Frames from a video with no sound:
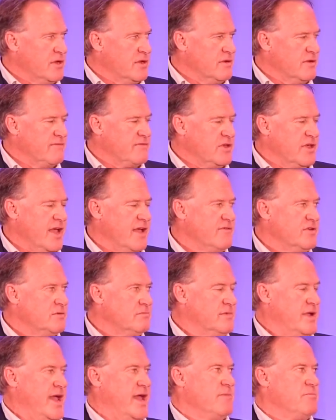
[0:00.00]
and if you haven't
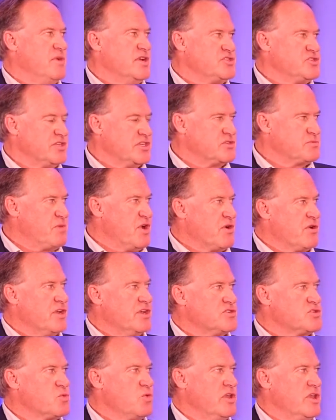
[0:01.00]
had much
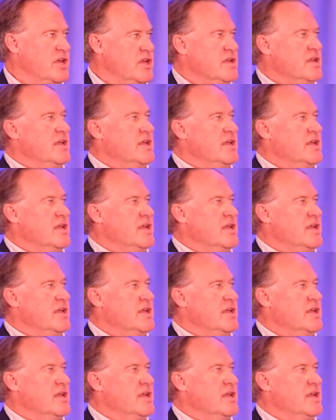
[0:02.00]
experience with it,